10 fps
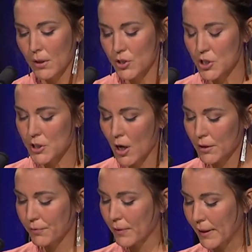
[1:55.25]
She
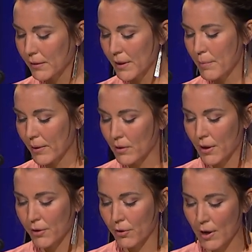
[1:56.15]
talked frankly about the
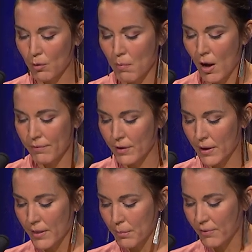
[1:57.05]
underground
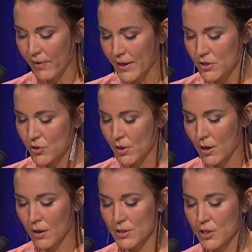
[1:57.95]
mafia that provides
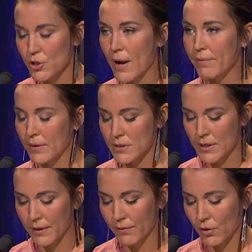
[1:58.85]
drugs and traffics
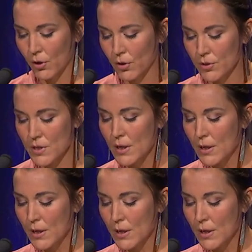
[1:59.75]
Native girls